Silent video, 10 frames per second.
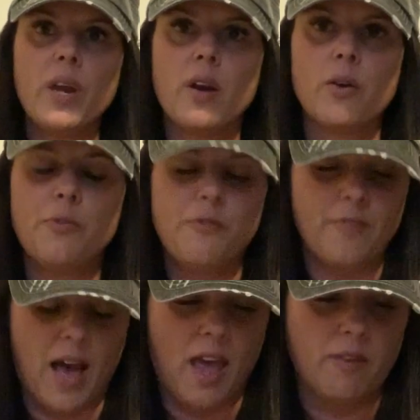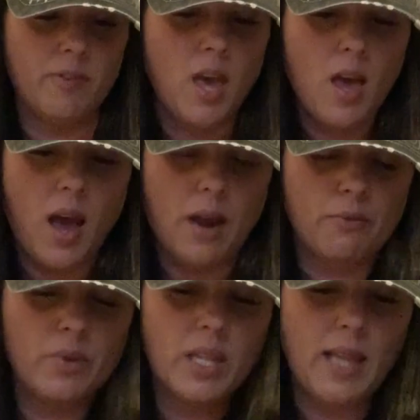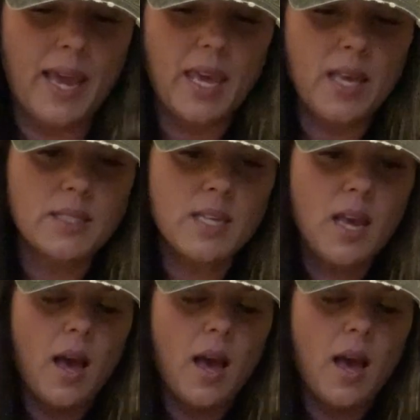Hero 5. I really like it.